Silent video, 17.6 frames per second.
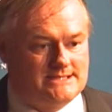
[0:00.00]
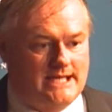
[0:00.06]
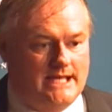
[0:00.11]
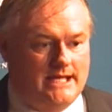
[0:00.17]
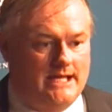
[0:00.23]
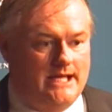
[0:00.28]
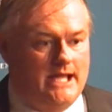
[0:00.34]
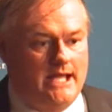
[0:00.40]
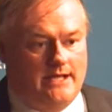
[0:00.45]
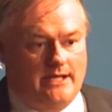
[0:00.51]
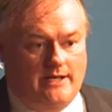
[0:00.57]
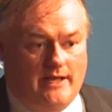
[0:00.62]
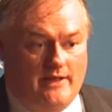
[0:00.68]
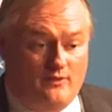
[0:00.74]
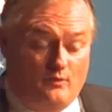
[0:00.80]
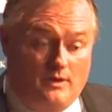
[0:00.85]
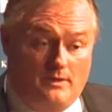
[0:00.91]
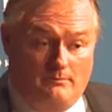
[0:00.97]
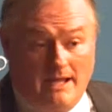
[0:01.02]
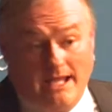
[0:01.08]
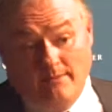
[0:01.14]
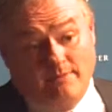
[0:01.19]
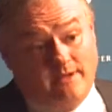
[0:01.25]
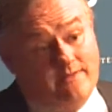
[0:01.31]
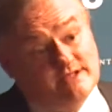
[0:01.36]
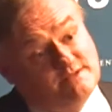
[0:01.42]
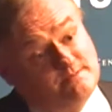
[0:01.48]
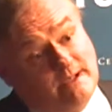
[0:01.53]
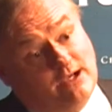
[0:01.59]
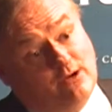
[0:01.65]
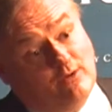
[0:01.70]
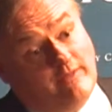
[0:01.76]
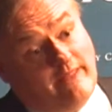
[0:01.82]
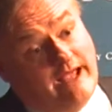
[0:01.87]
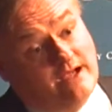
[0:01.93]
Senate and another one may be the
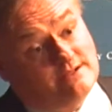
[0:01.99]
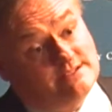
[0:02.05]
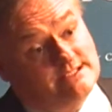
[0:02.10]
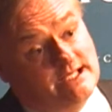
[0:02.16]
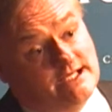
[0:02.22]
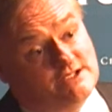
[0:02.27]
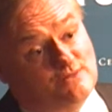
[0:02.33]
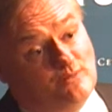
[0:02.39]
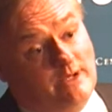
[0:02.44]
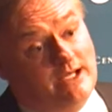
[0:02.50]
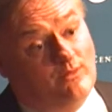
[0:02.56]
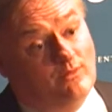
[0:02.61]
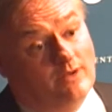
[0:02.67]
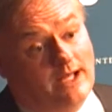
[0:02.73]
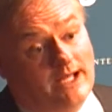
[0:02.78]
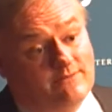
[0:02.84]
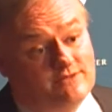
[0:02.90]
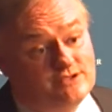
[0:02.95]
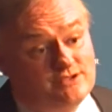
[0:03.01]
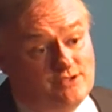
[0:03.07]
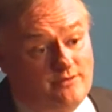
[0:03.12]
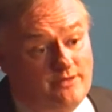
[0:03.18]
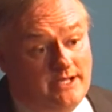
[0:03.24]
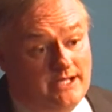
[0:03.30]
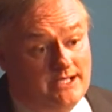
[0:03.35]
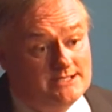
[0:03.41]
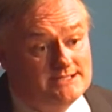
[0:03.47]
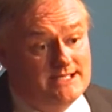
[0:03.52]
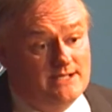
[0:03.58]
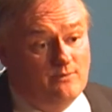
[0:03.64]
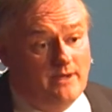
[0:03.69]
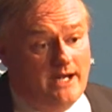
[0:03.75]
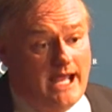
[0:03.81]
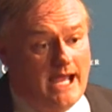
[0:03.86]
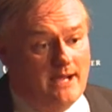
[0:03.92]
Speaker of the House next week, we'll have to tune in and see
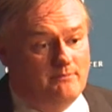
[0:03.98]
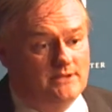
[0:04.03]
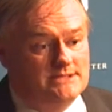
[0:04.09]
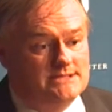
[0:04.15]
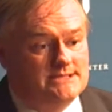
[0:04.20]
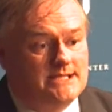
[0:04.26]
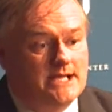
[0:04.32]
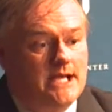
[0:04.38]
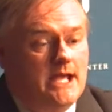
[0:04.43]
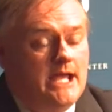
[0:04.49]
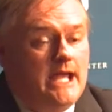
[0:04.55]
what happens.